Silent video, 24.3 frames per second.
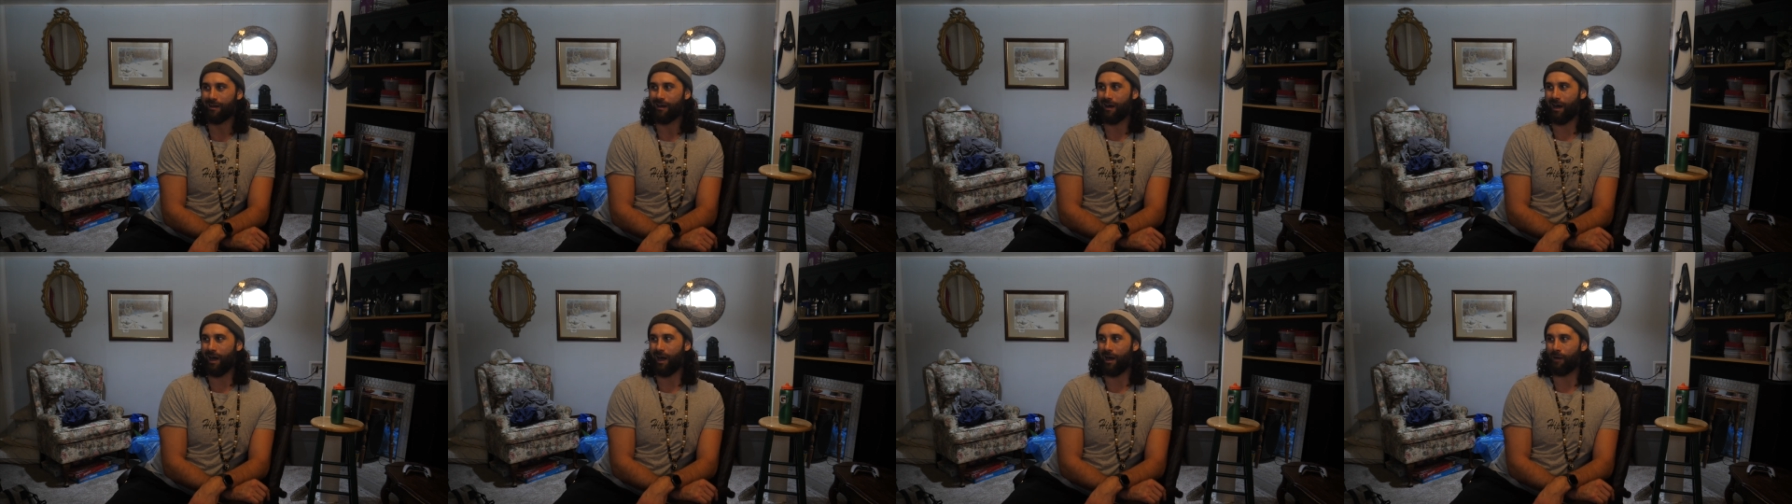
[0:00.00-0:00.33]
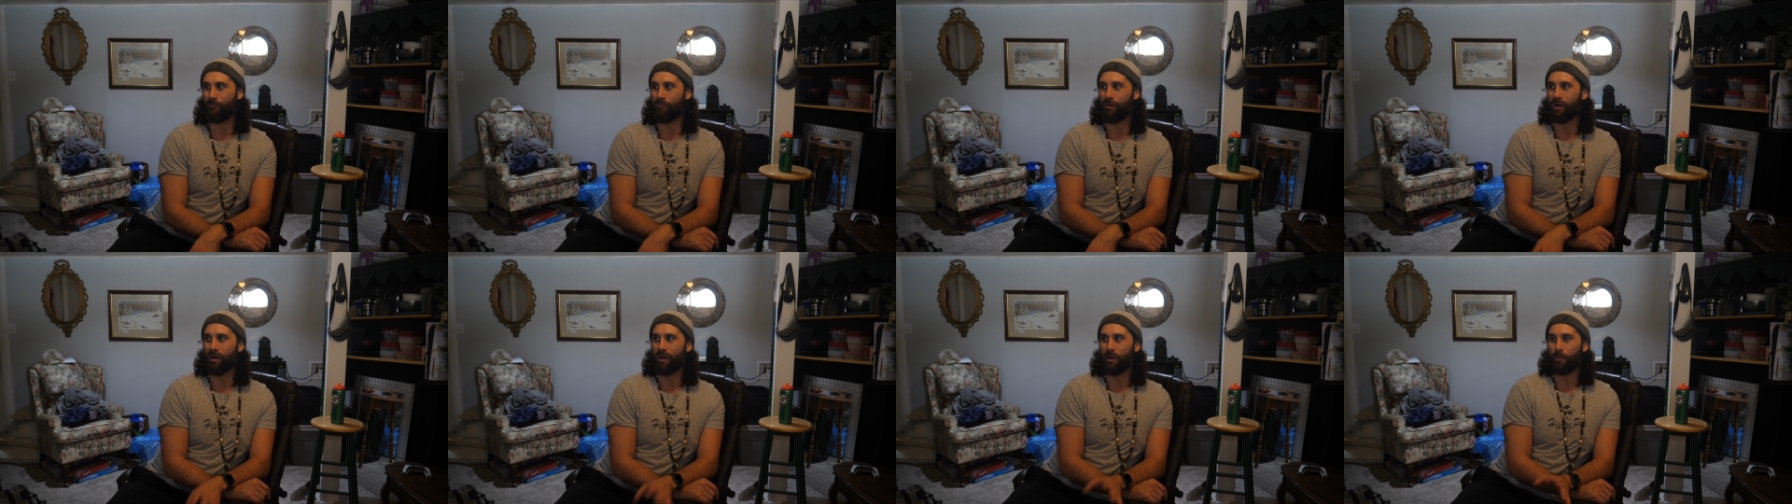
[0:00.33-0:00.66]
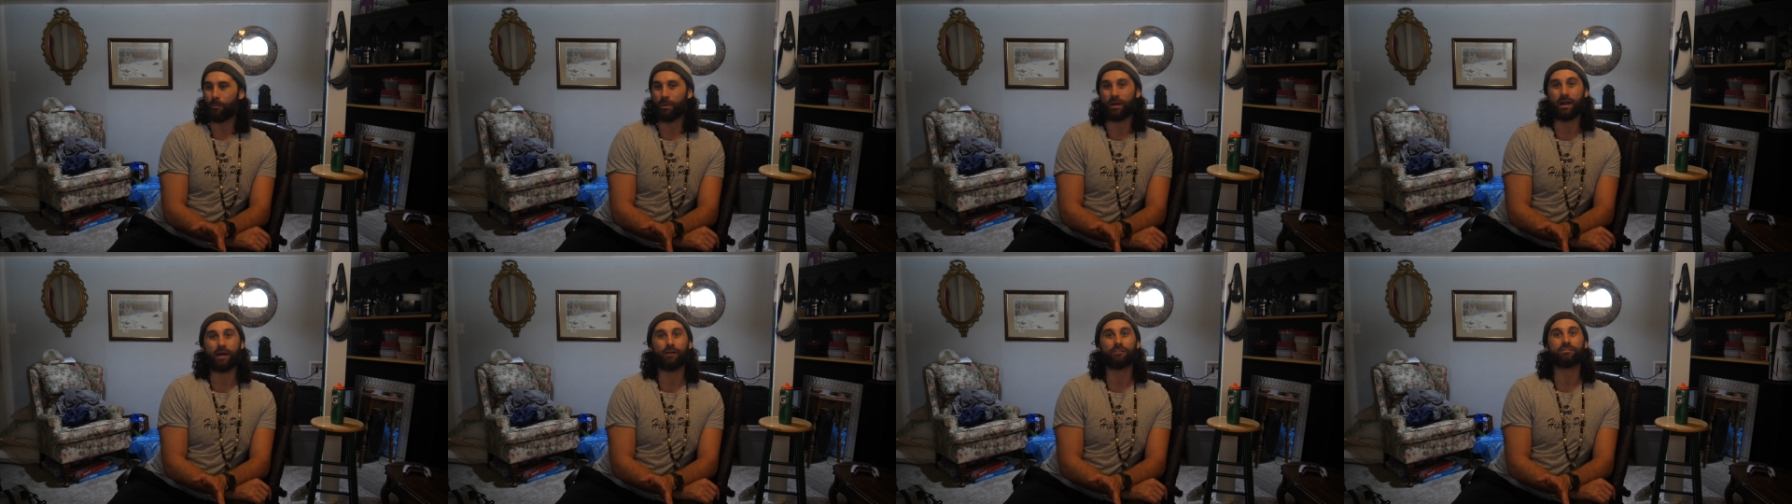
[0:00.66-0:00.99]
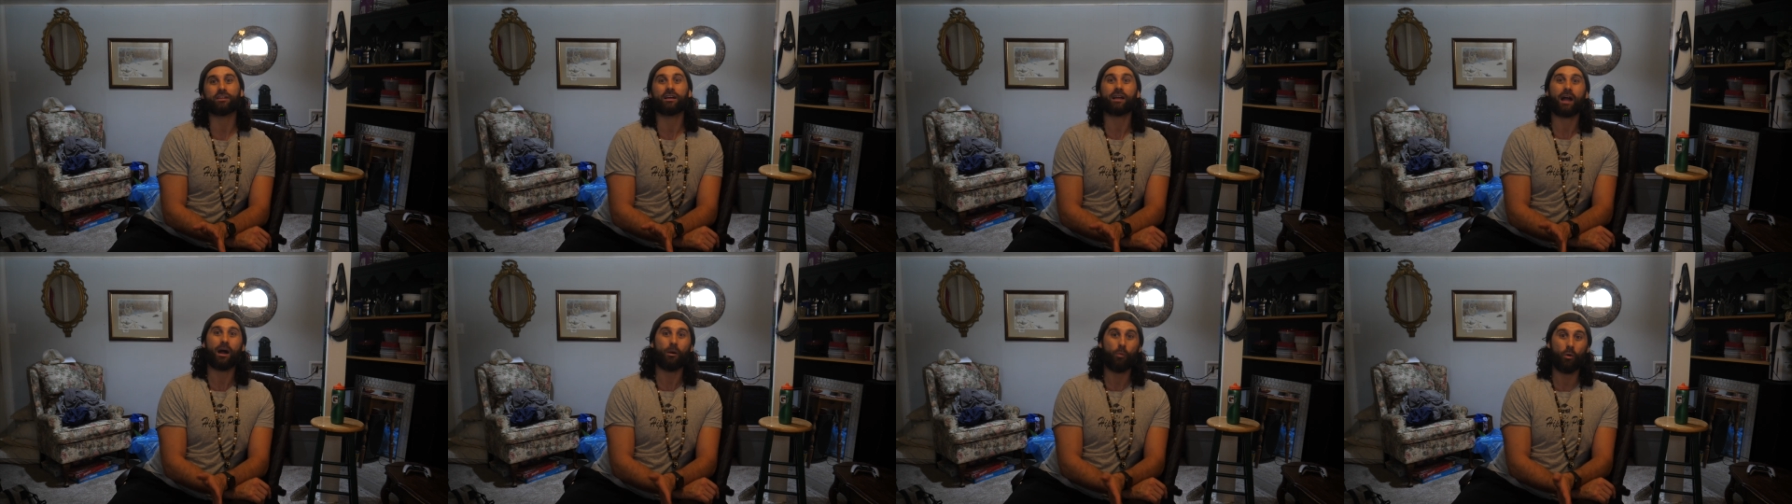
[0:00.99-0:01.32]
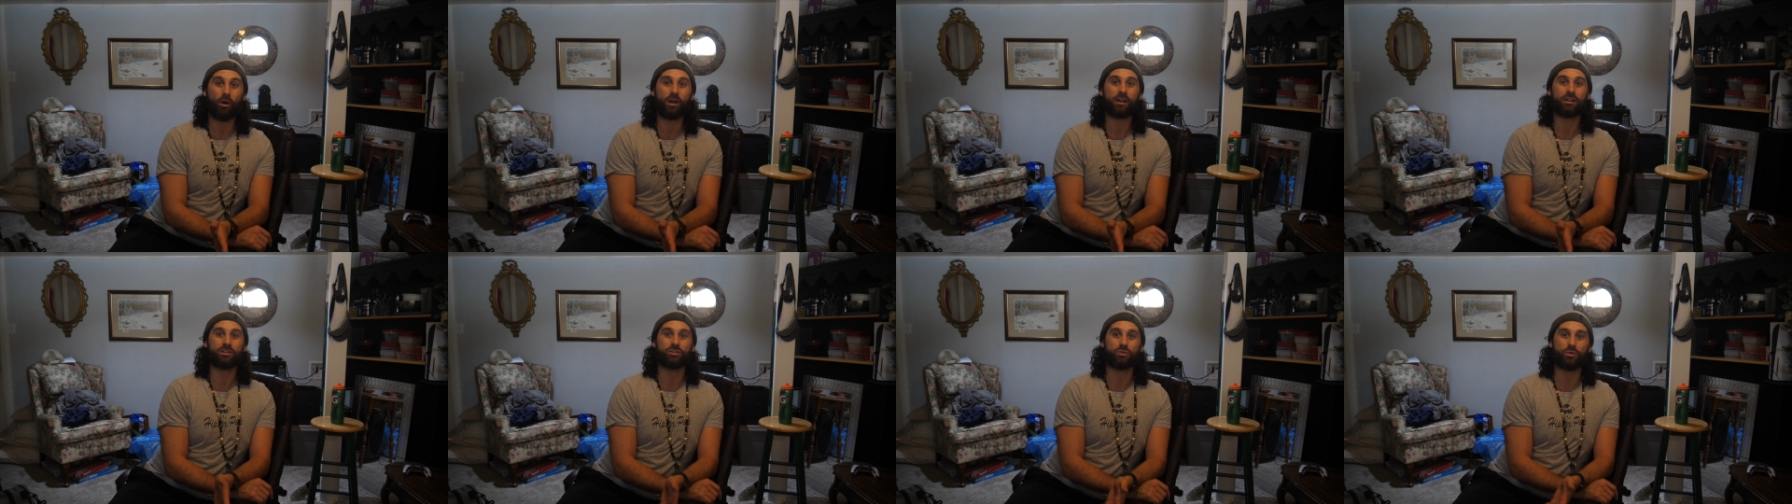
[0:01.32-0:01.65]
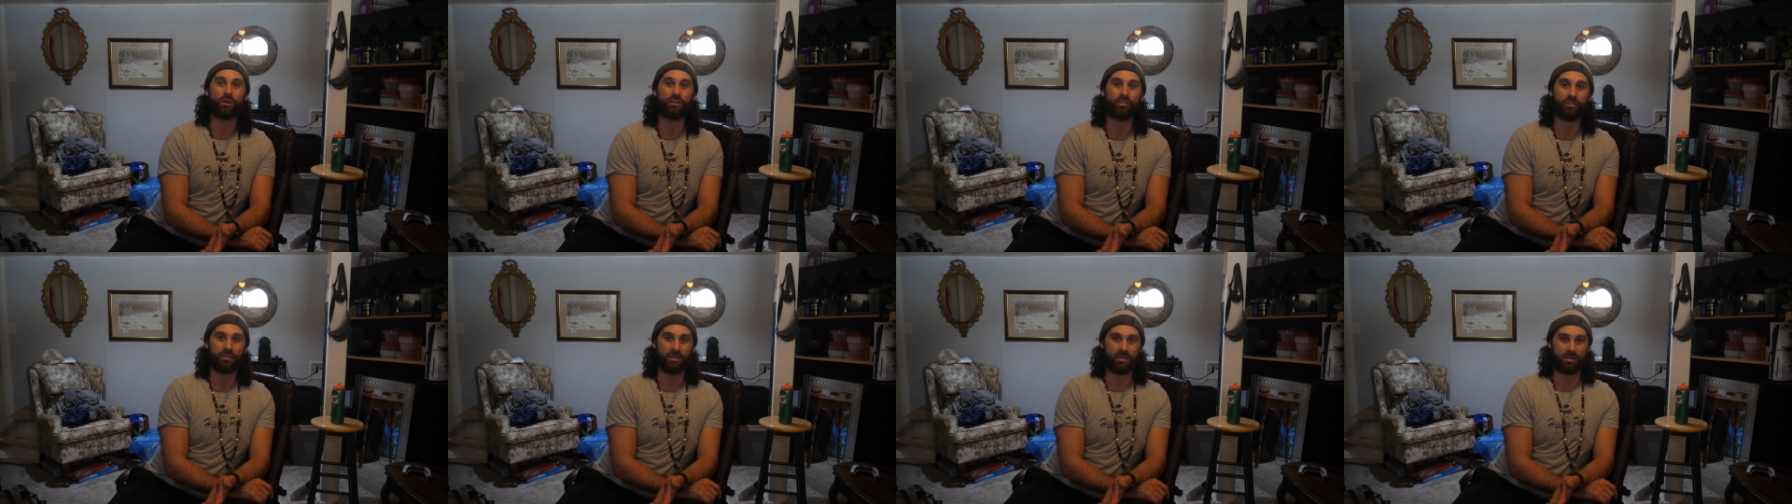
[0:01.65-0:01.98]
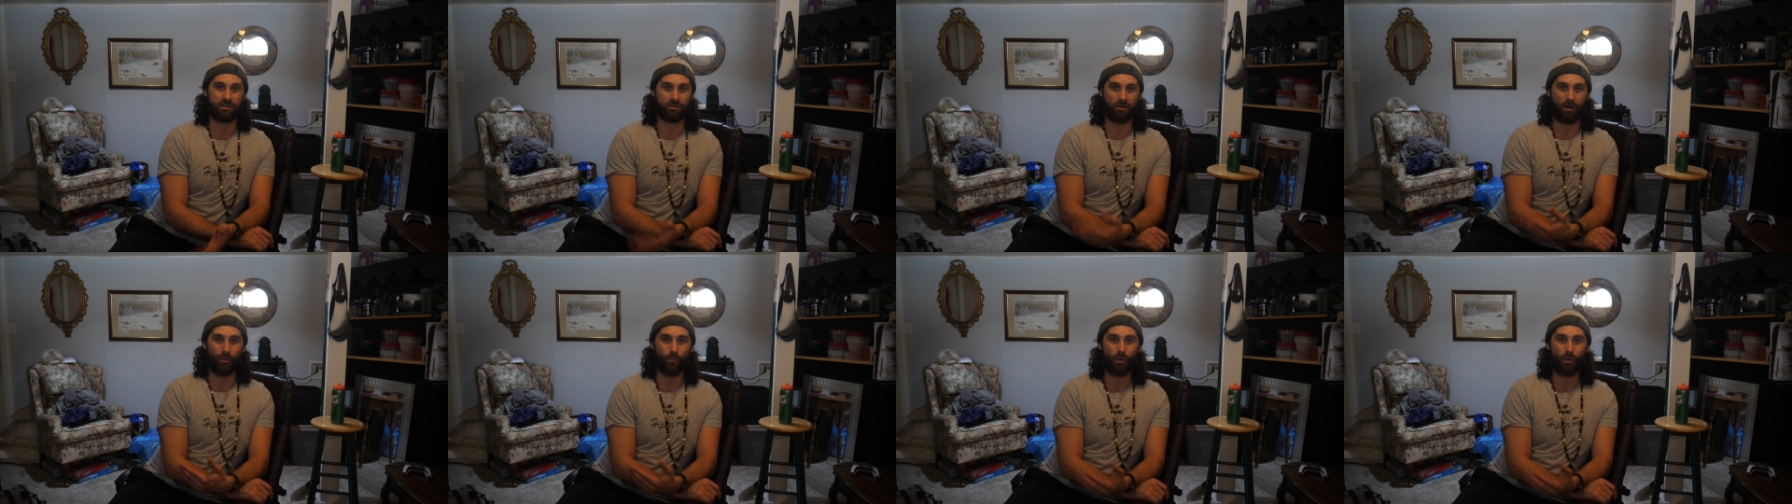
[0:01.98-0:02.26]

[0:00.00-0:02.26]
Um, but I was like, I want to do a theater.